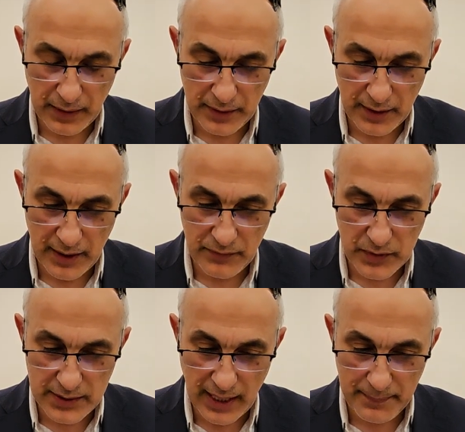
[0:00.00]
the land was
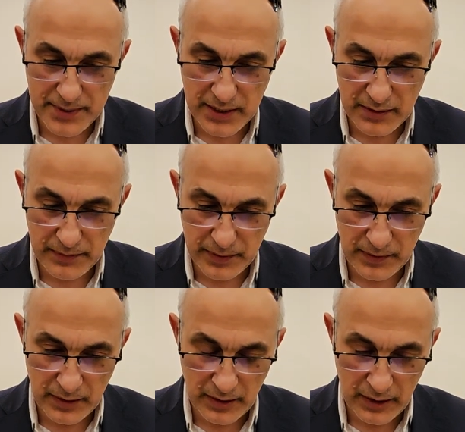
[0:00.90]
captured
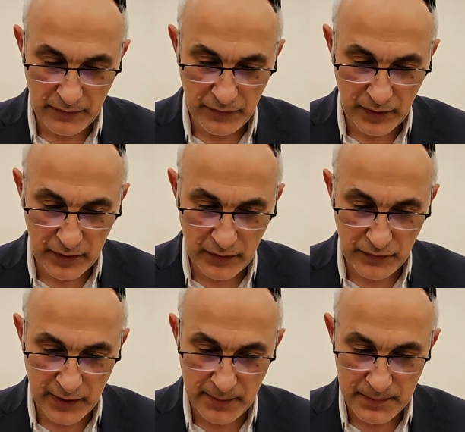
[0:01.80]
in front of
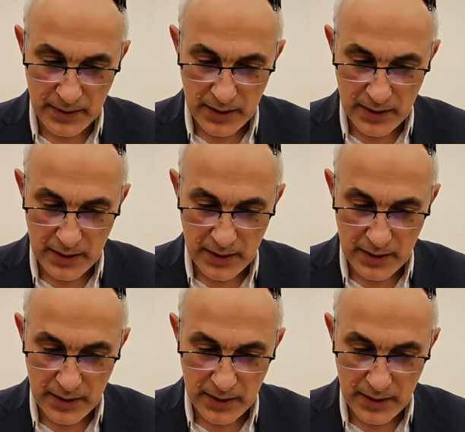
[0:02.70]
them.